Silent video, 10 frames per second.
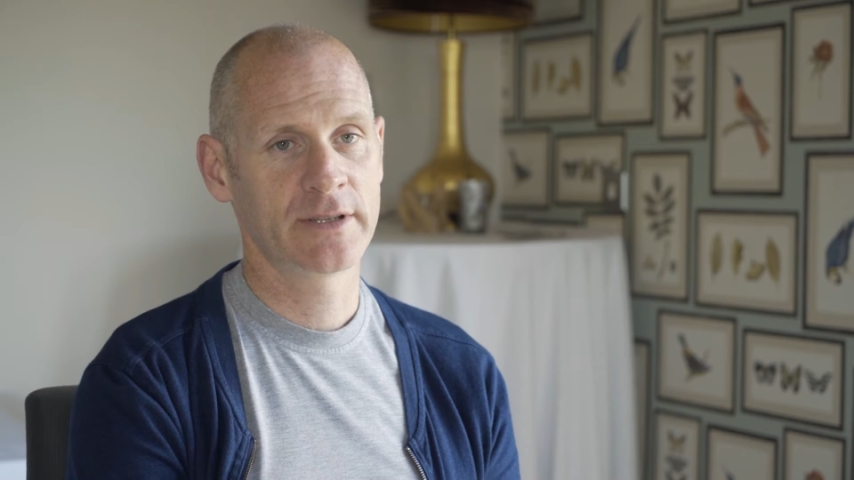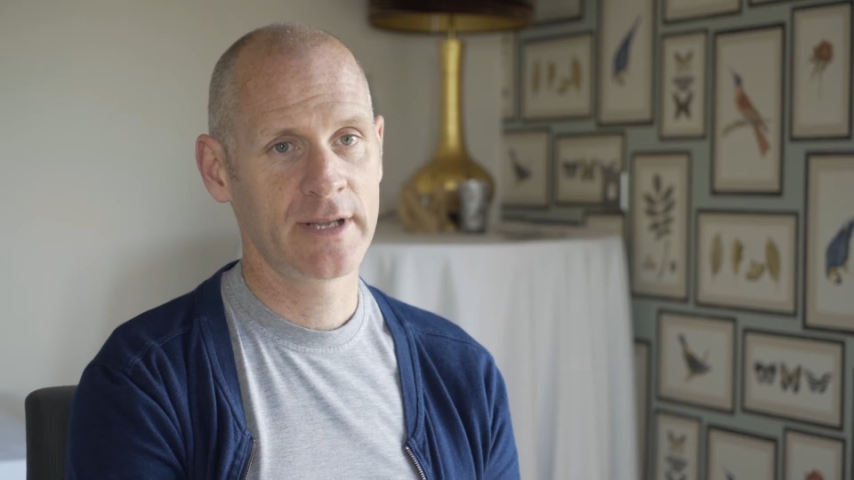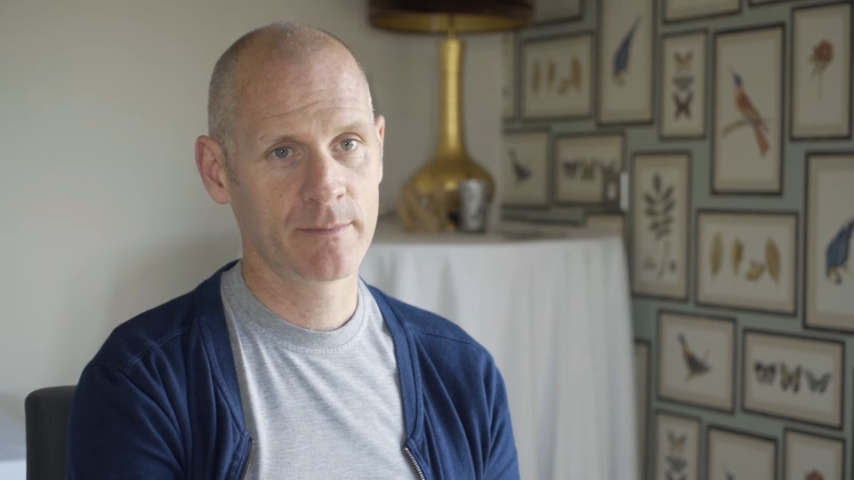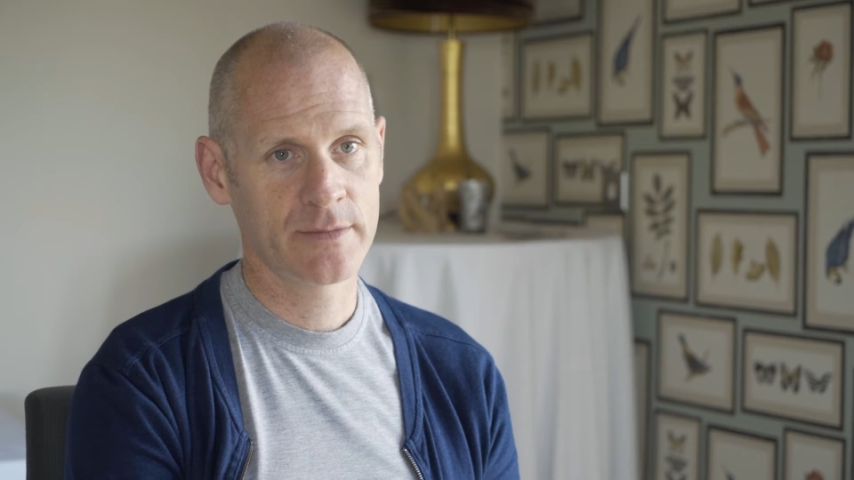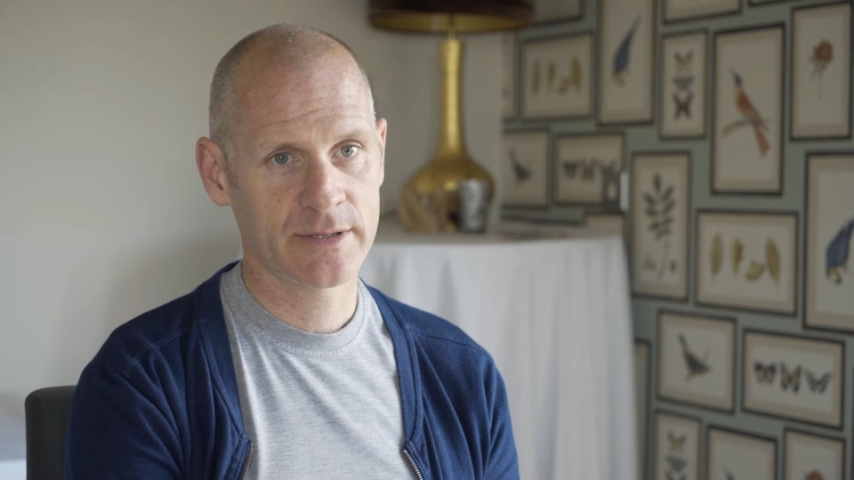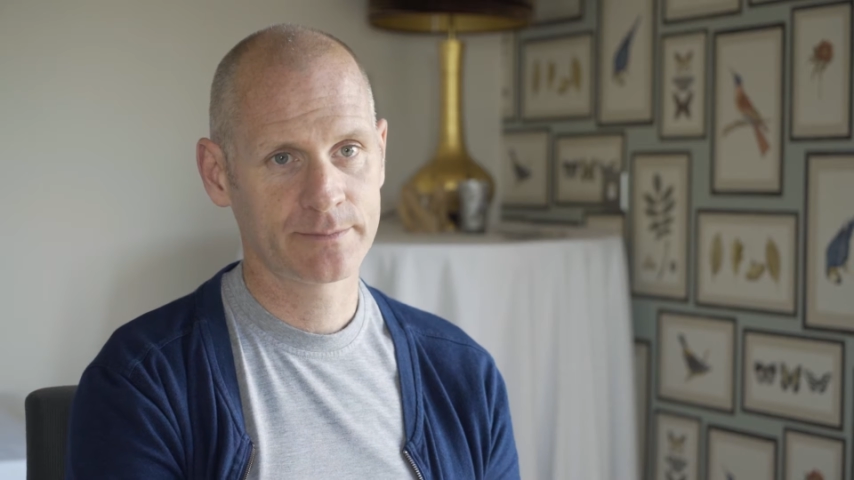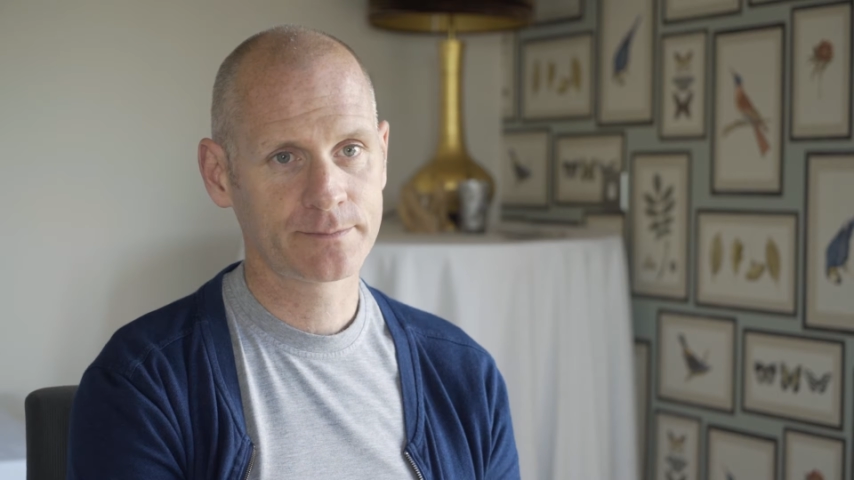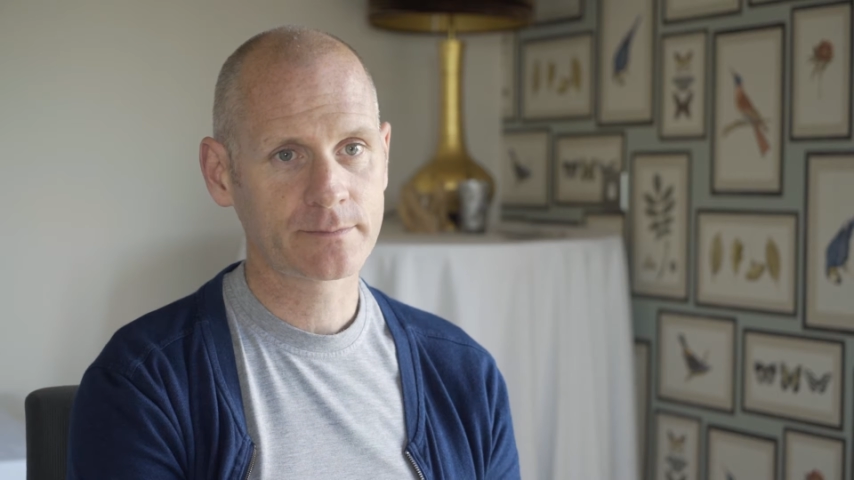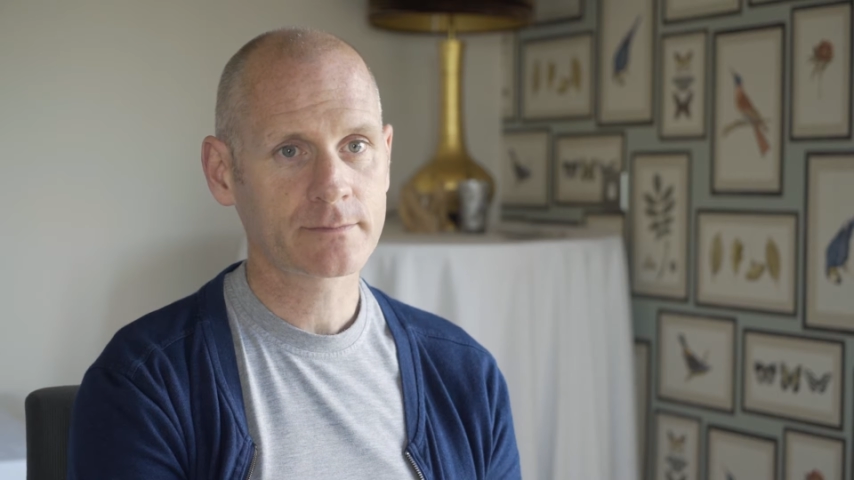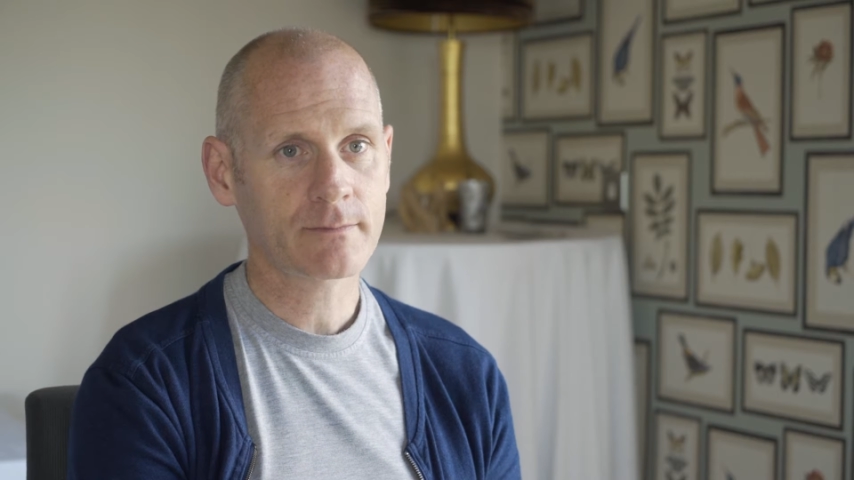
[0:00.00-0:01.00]
teams
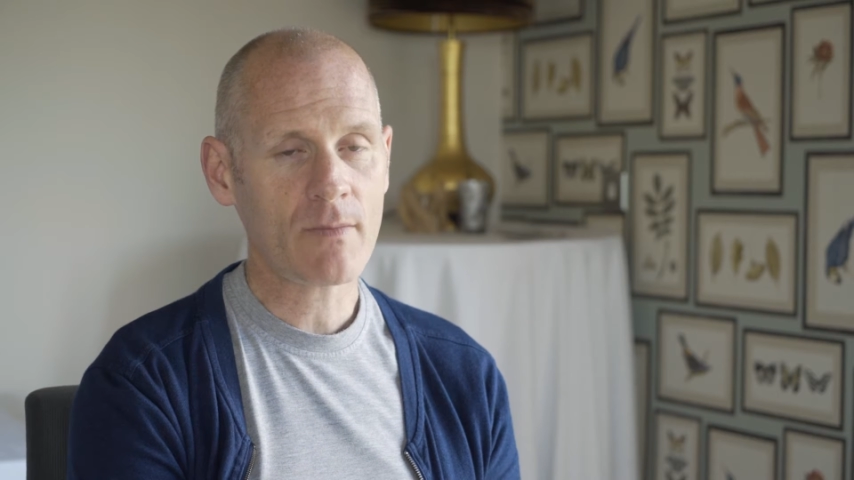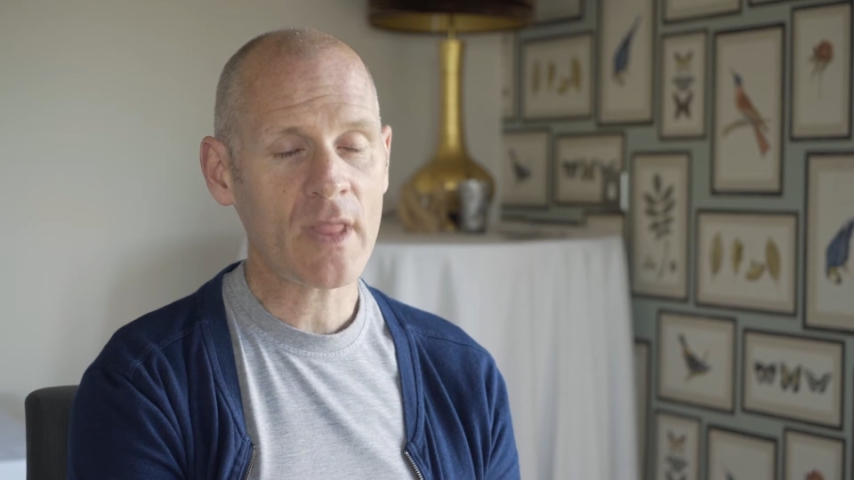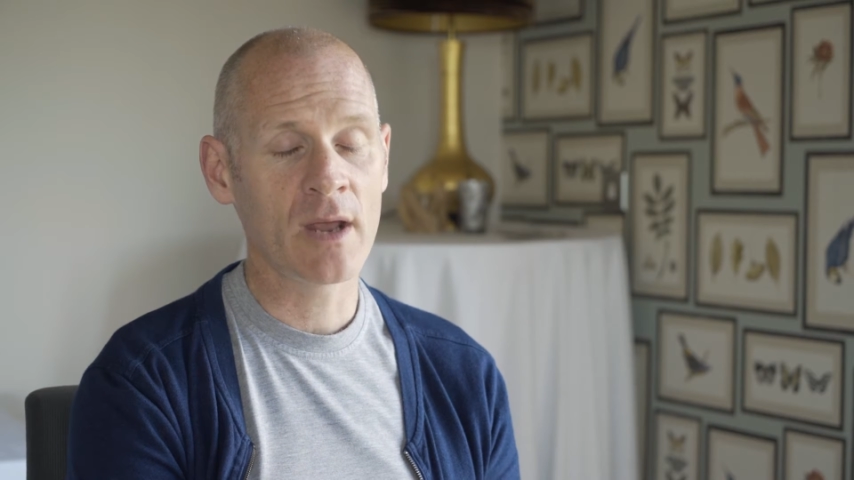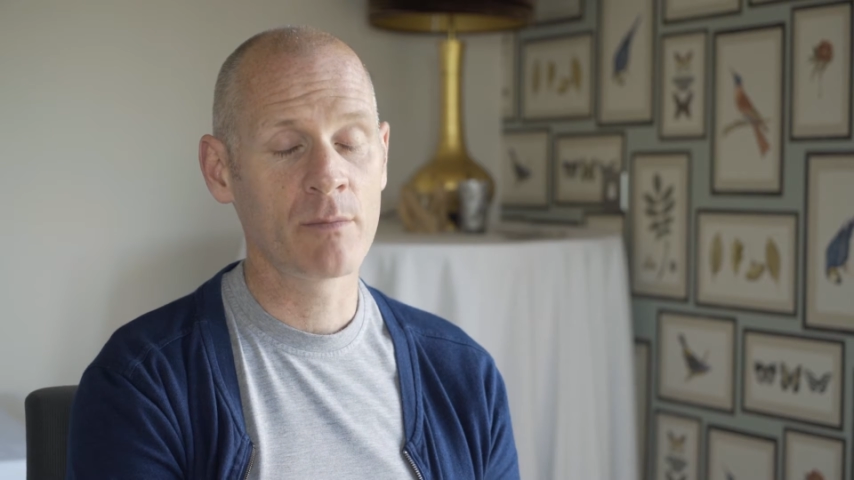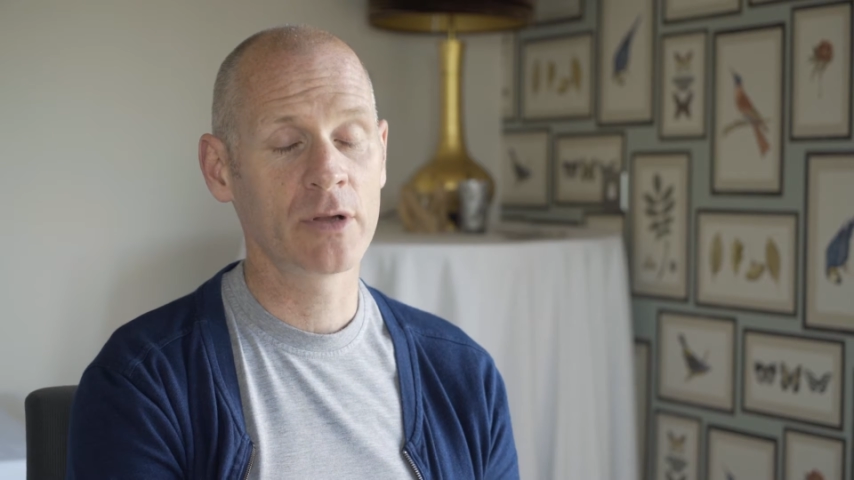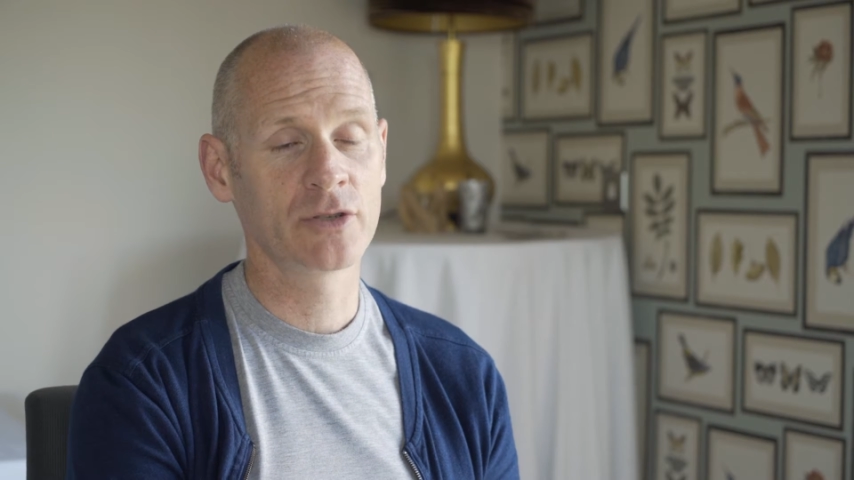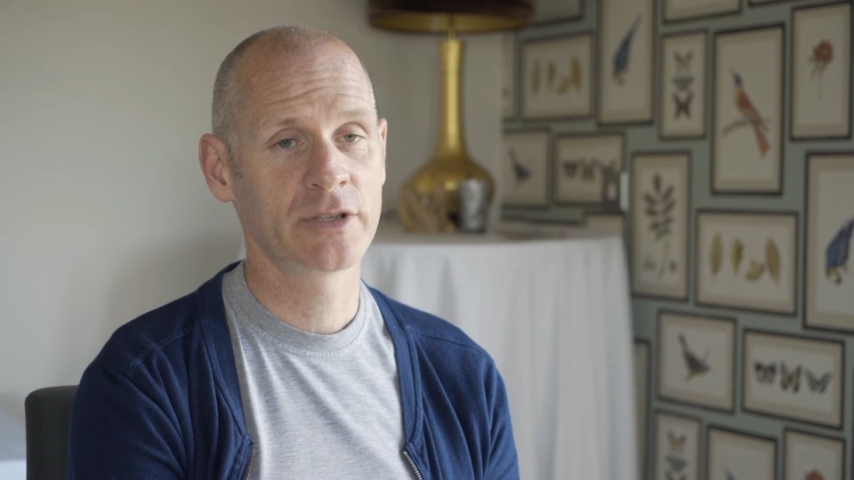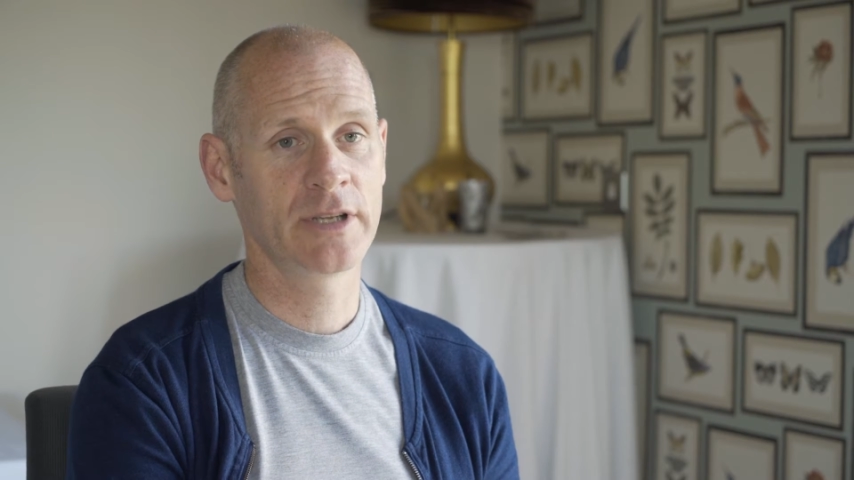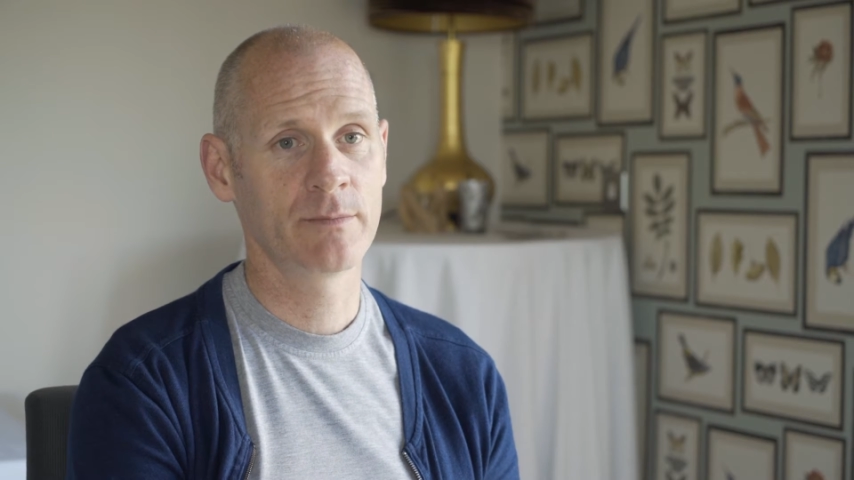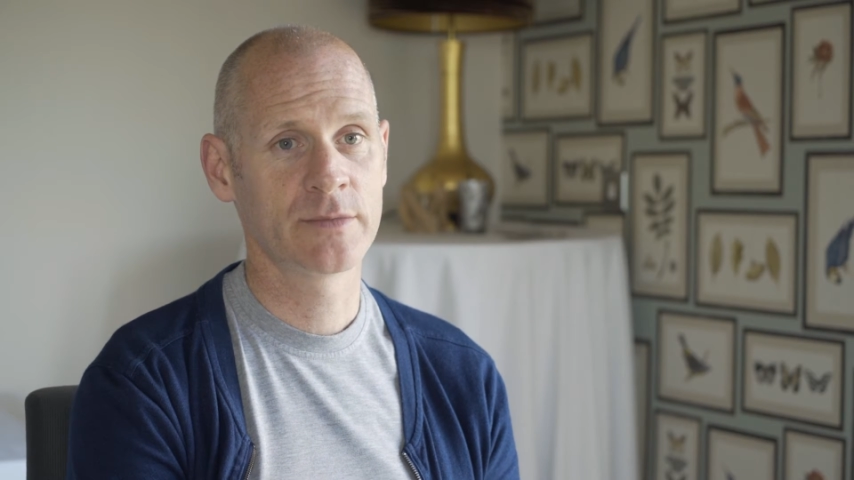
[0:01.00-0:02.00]
and build your
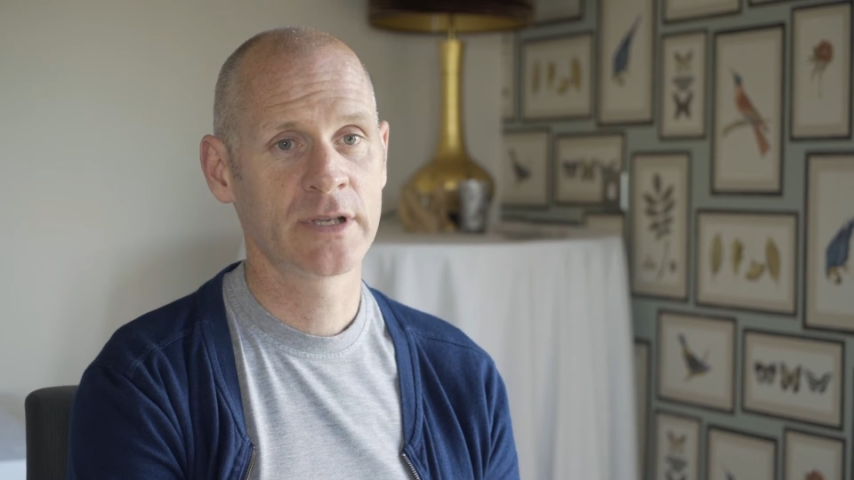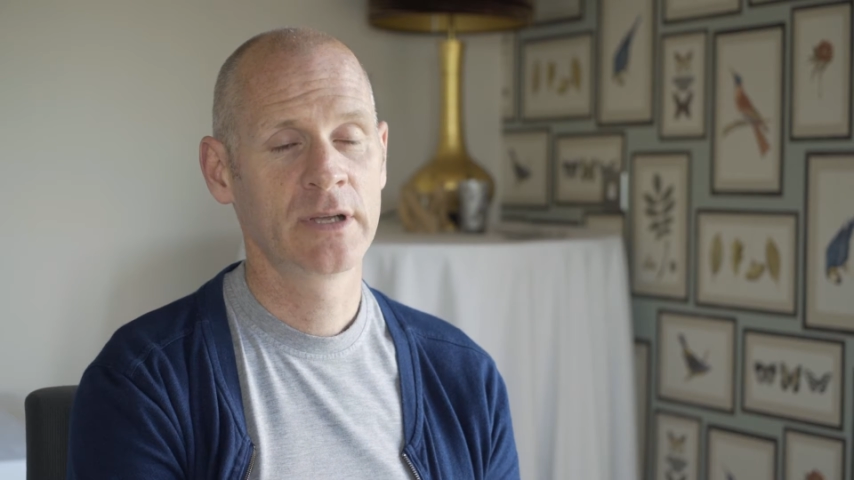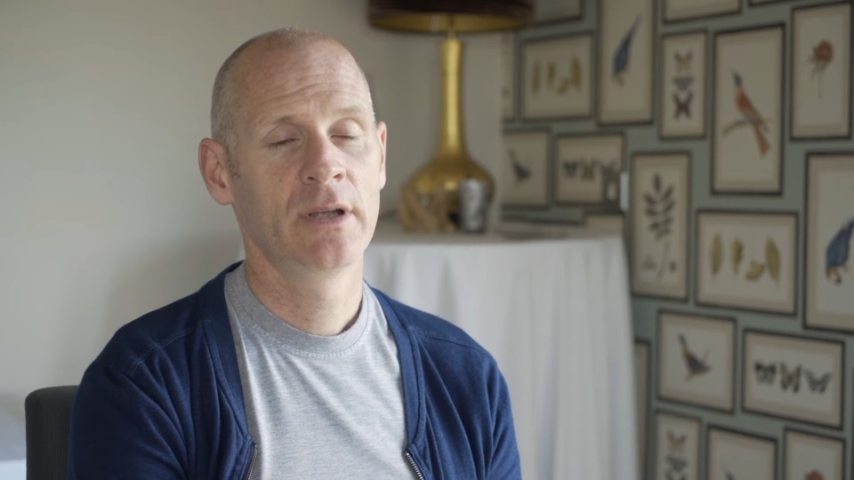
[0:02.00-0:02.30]
teams